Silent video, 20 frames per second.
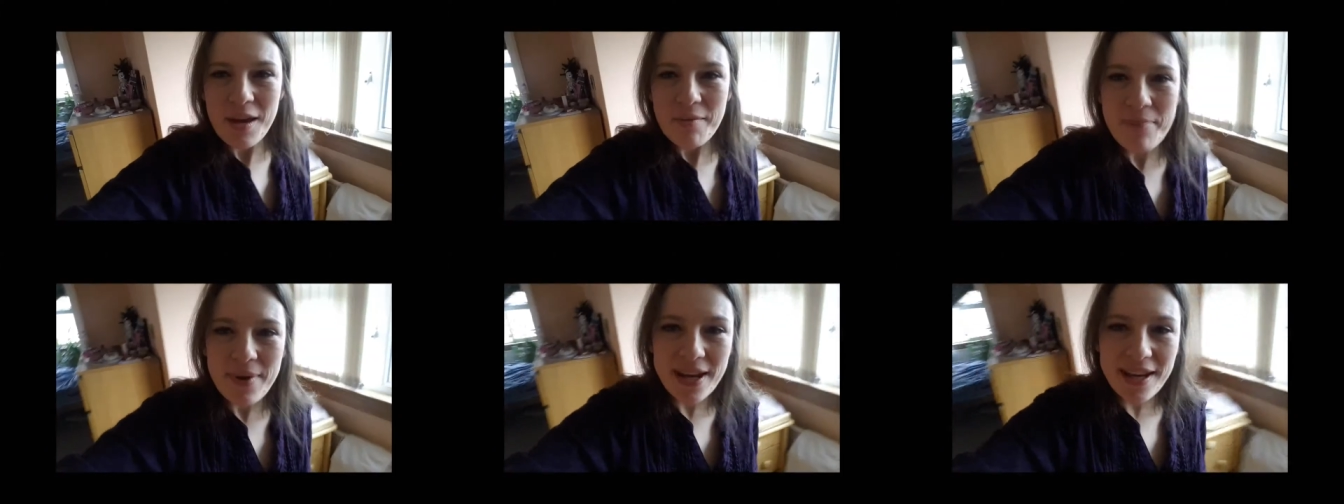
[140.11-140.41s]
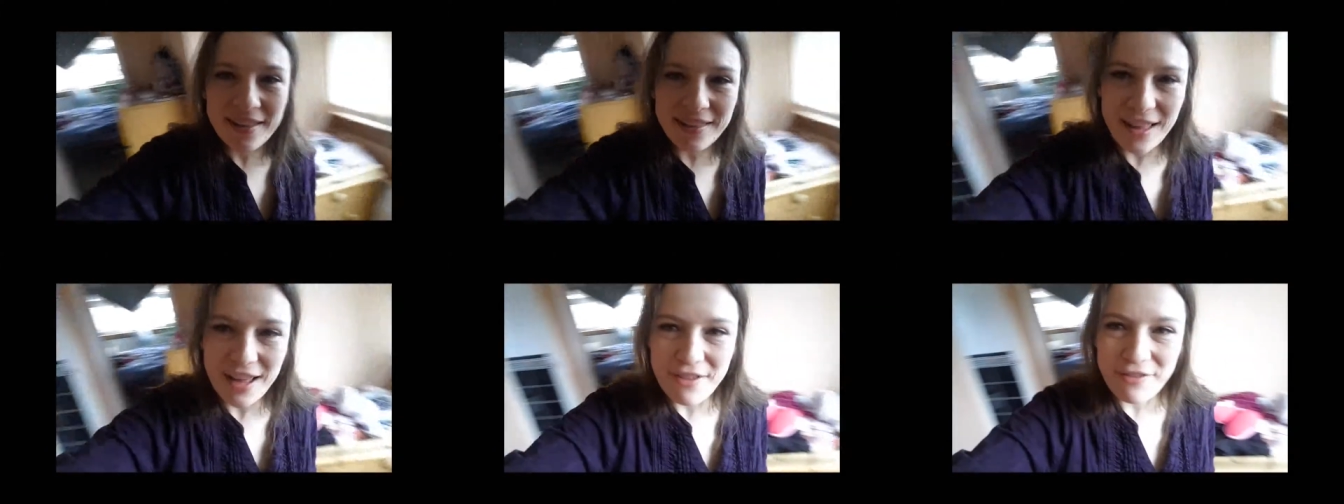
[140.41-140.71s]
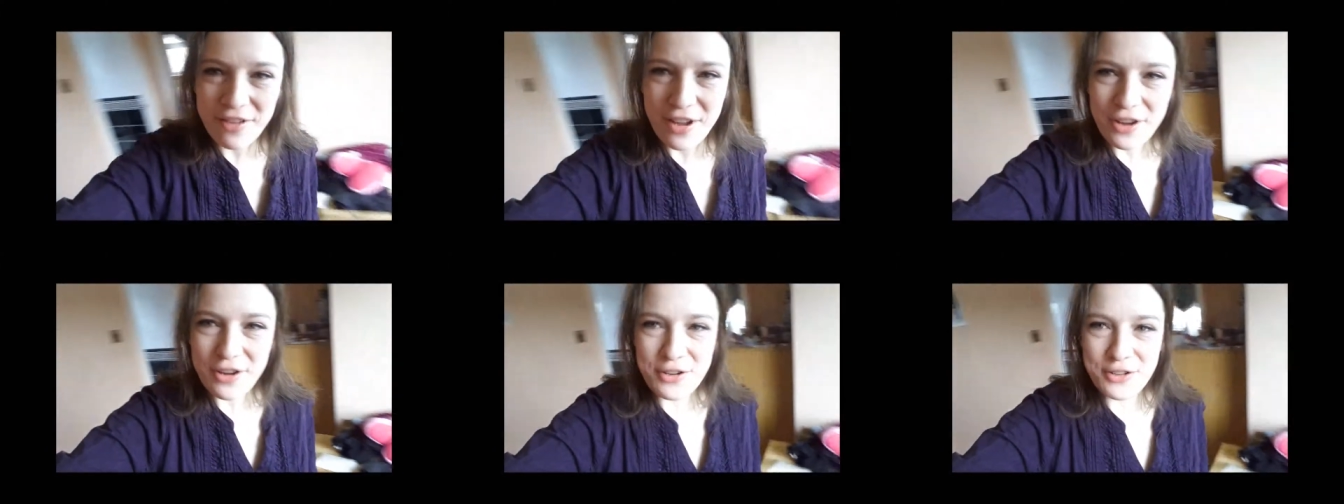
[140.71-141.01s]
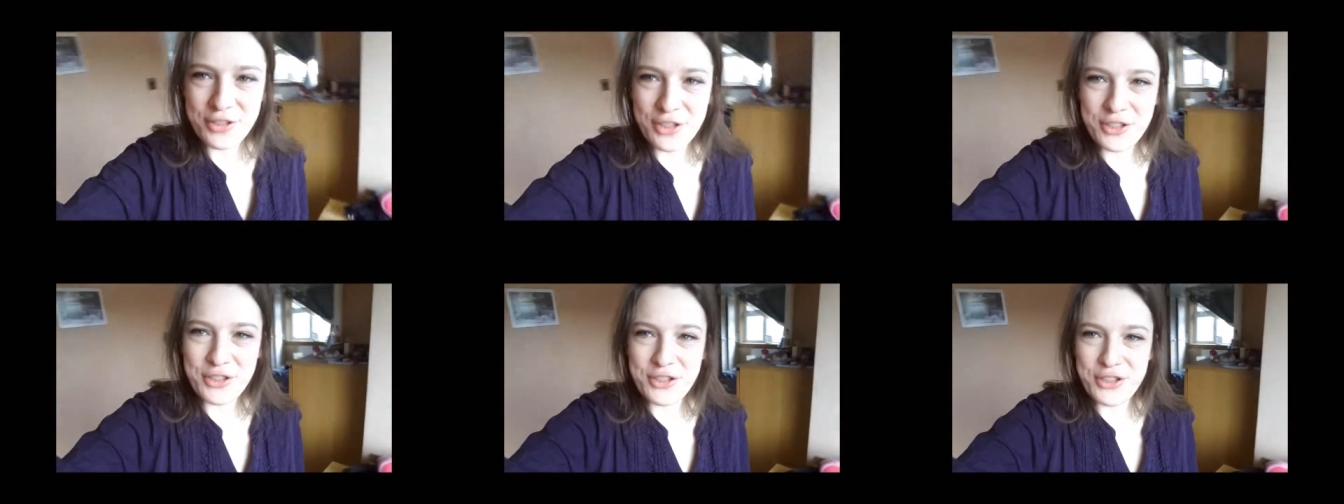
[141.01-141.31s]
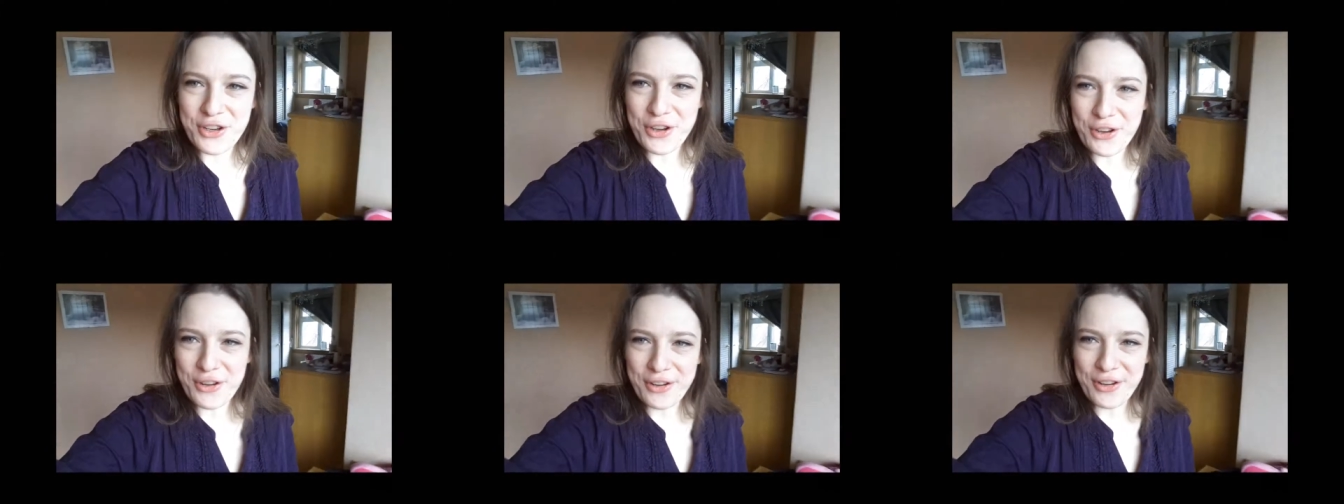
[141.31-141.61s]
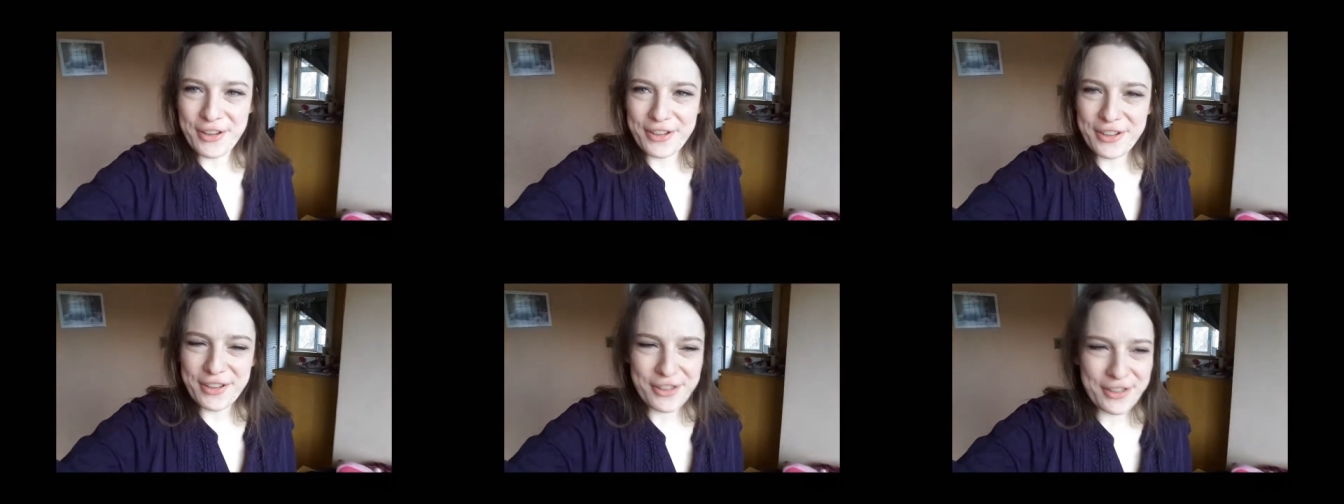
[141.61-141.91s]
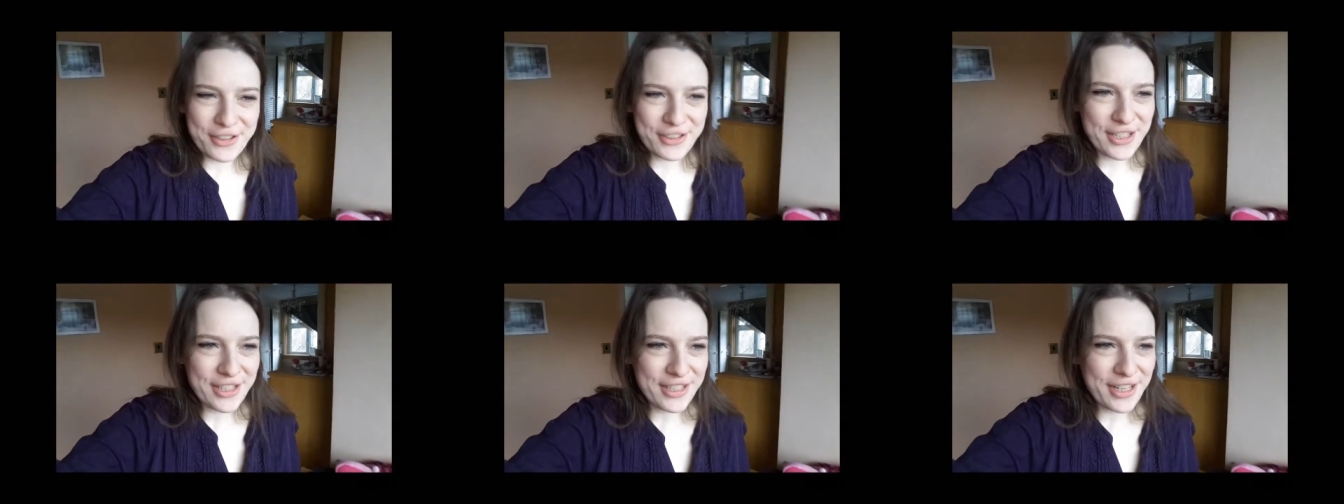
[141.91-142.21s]
Big love out to John,
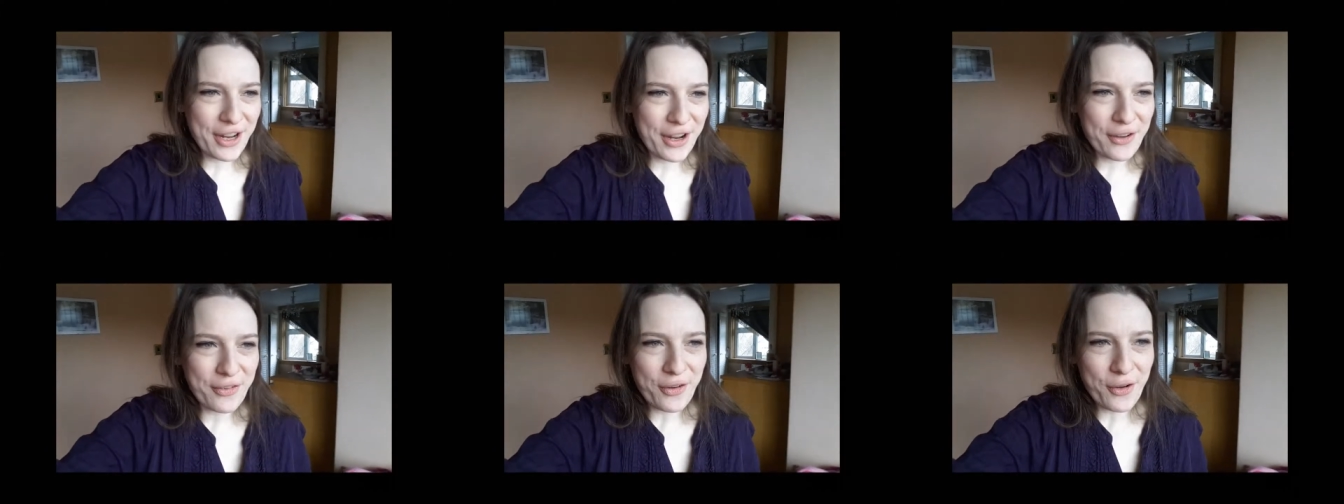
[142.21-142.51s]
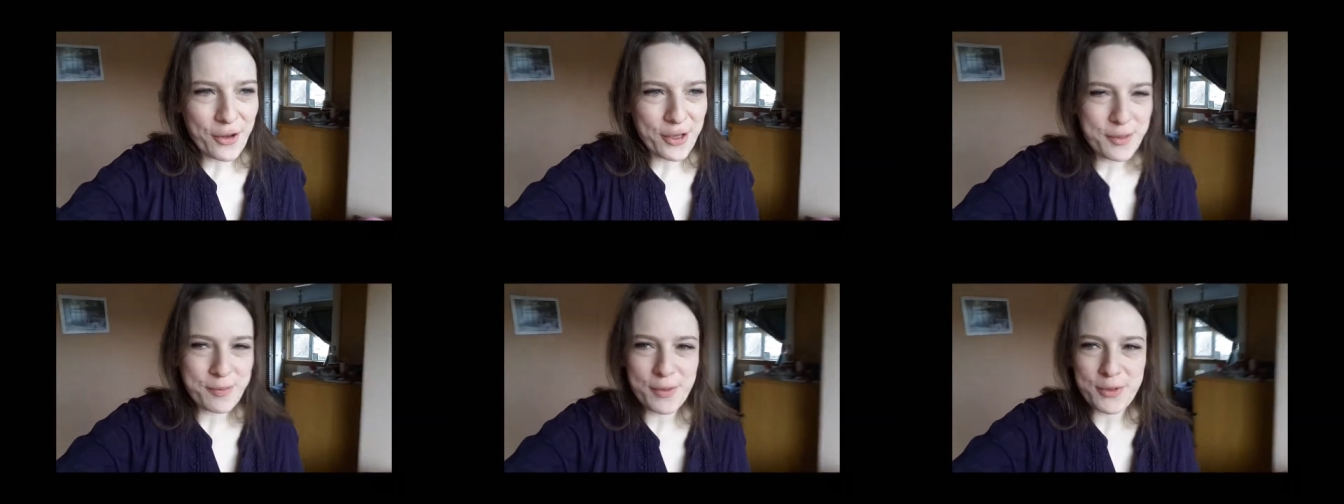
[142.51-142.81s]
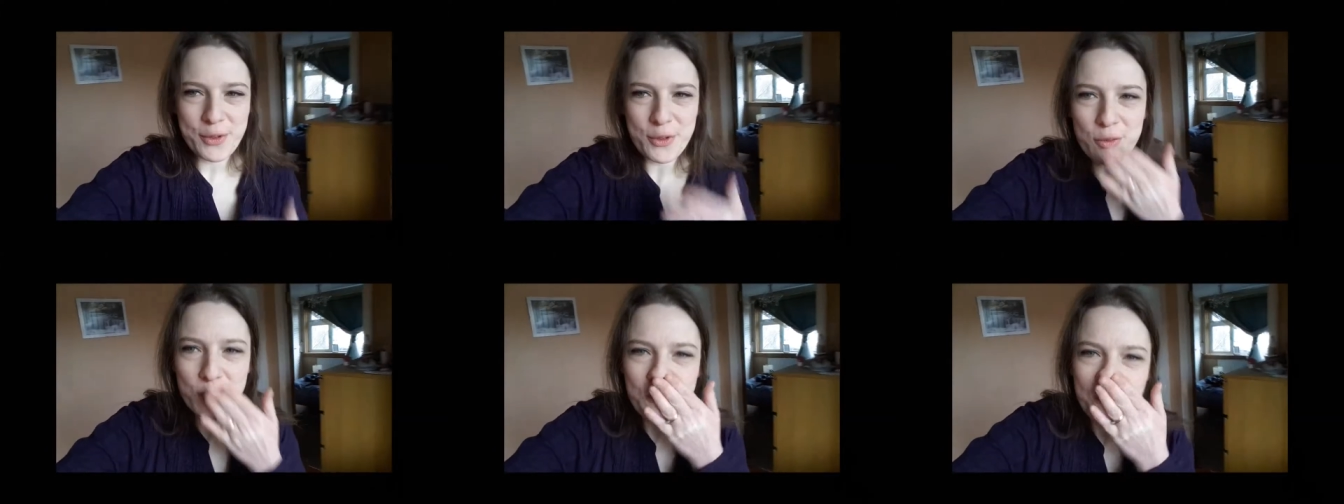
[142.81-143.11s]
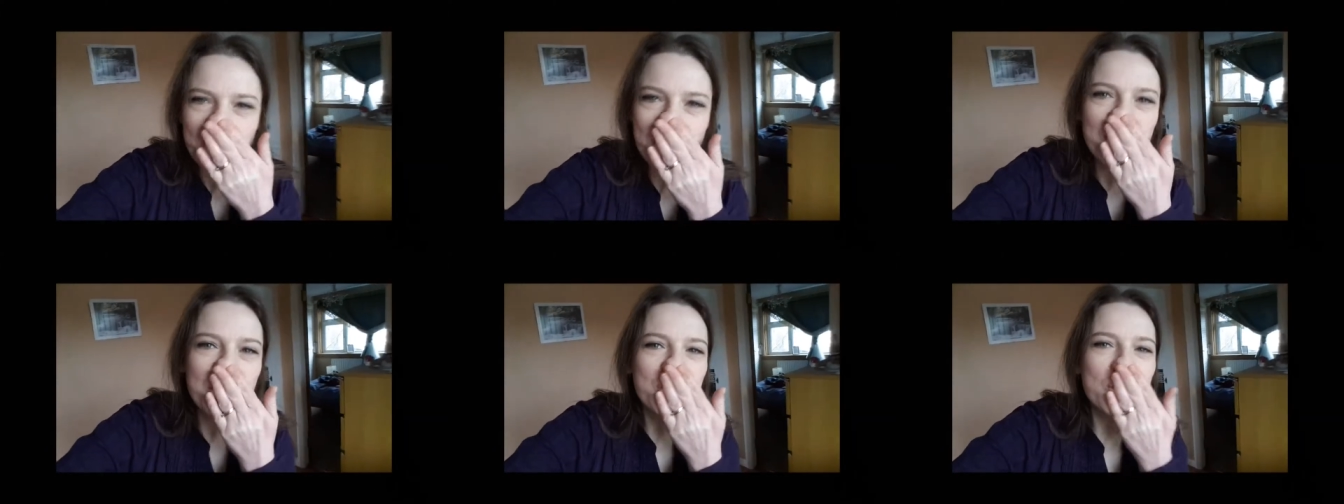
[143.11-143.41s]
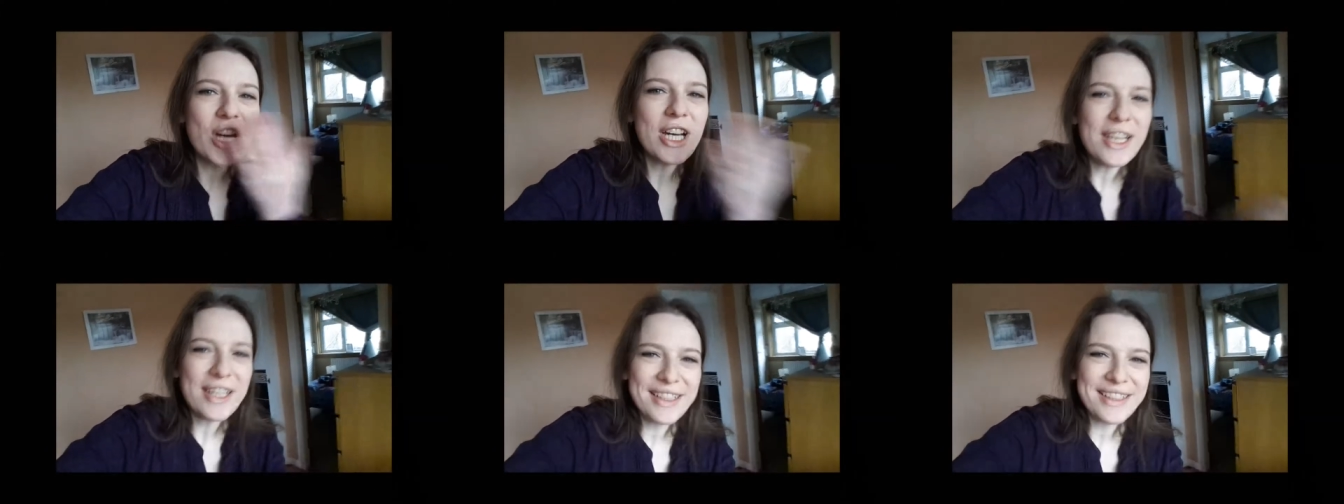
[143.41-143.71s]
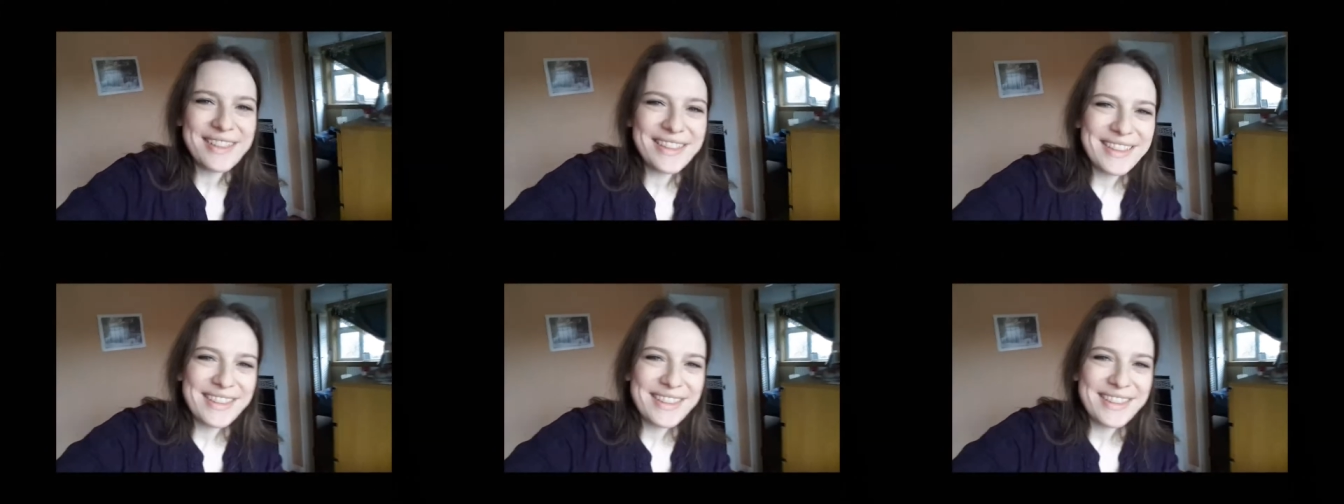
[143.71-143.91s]
who's just out of hospital. Mwah